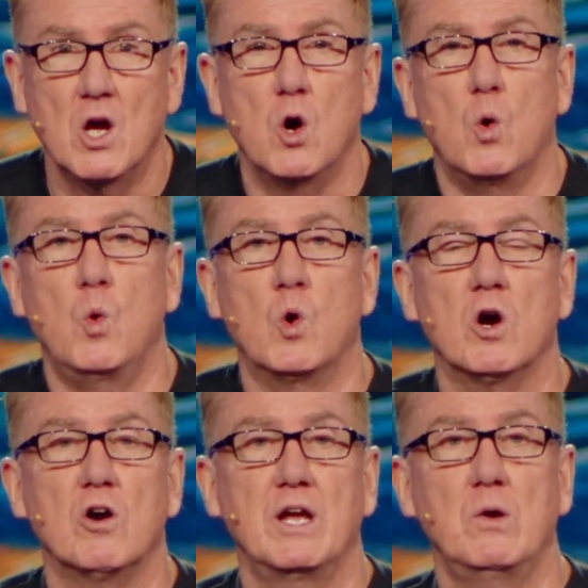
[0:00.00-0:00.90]

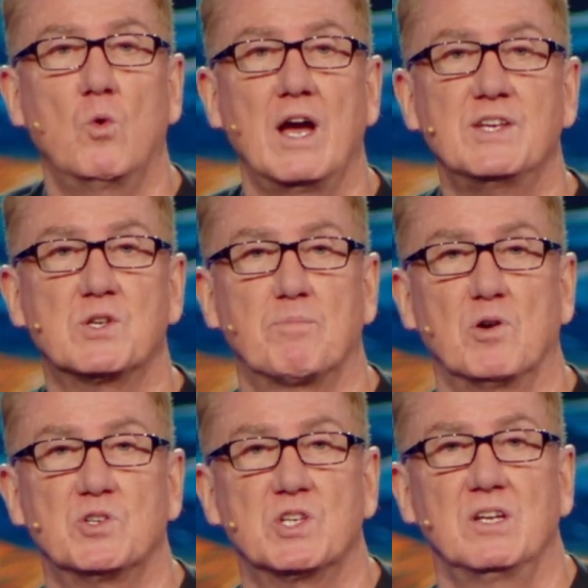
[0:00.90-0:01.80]
worry weighs a
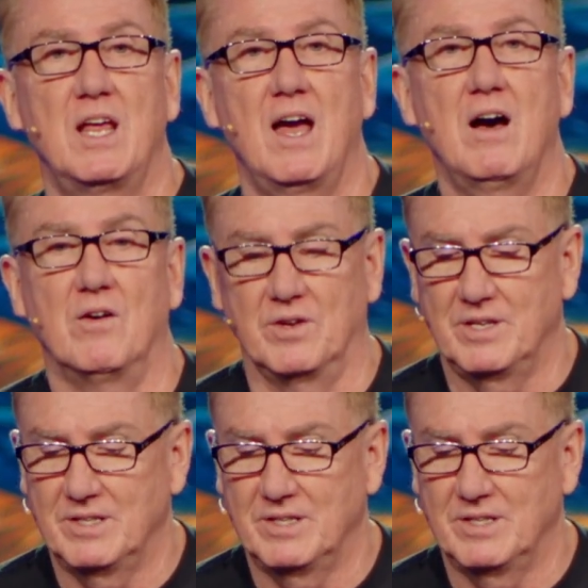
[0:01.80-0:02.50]
person down.